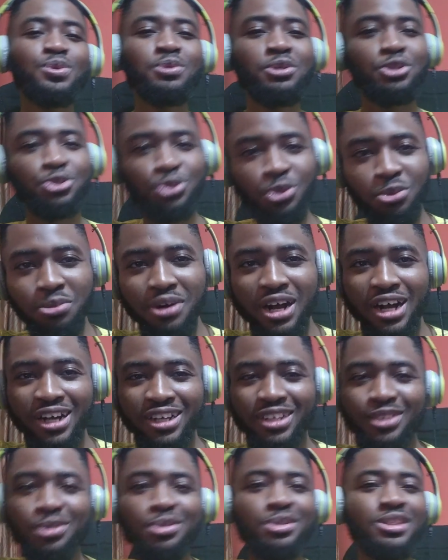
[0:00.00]
do a throwback.
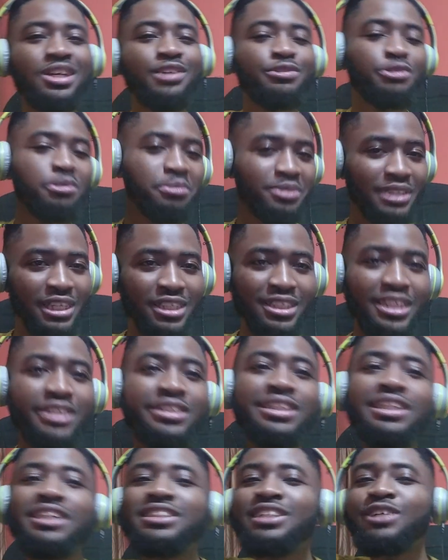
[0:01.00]
You start from let's
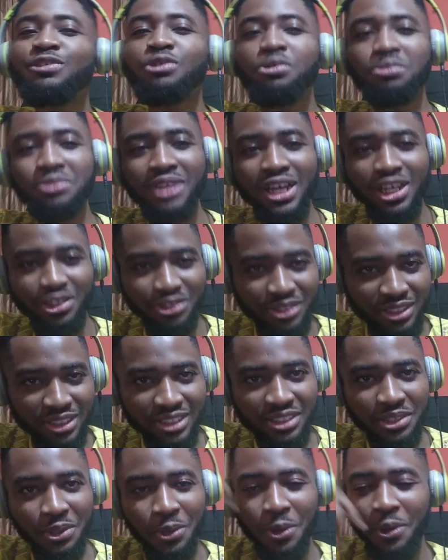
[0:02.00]
start from dark green.